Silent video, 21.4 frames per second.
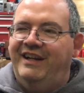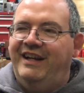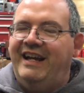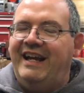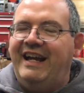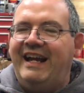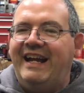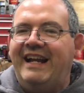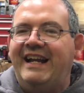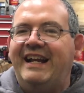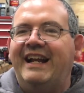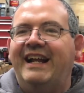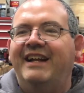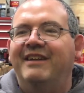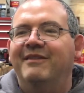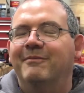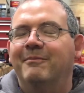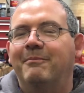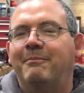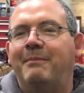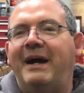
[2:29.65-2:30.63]
Eight
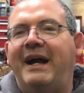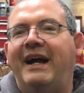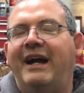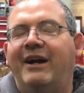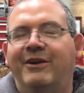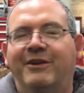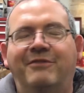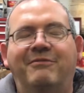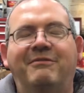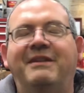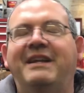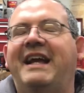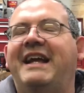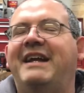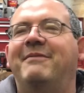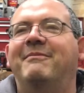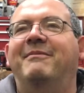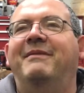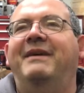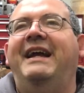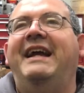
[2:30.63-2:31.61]
ba- or er,
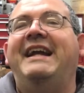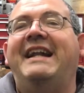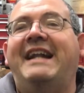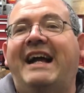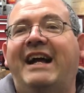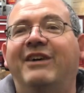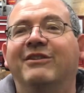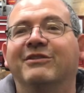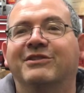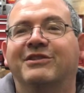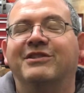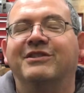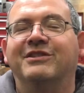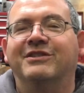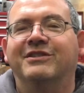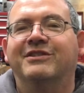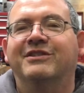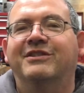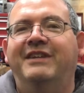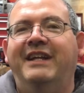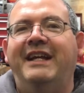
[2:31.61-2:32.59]
eight, eight
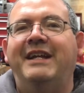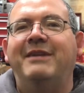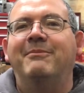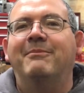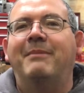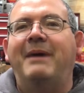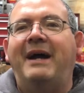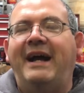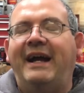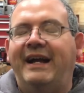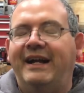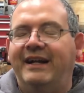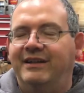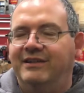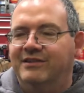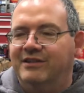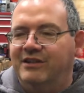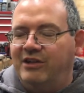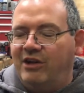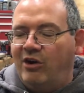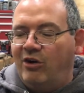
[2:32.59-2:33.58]
ounces, ten bags
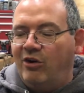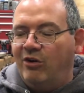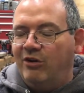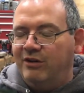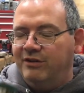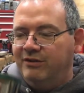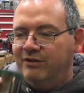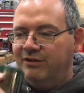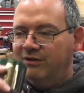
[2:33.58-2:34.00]
gone